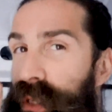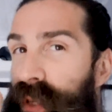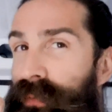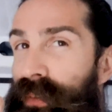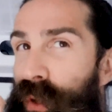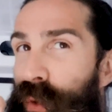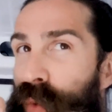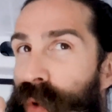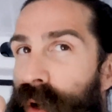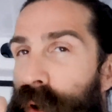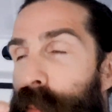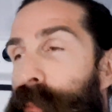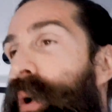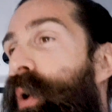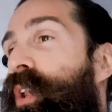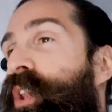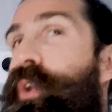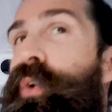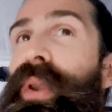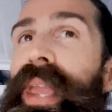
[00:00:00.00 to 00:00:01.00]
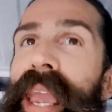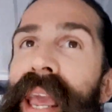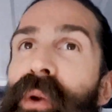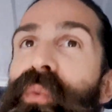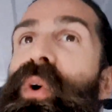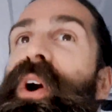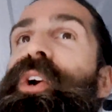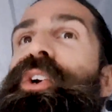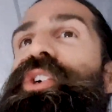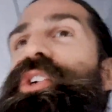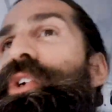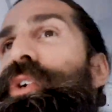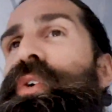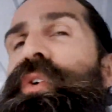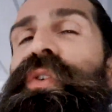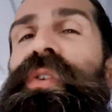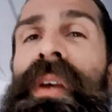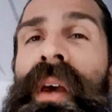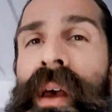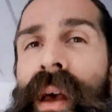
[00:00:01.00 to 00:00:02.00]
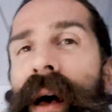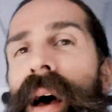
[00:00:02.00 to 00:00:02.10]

if you will, but you can wear shoes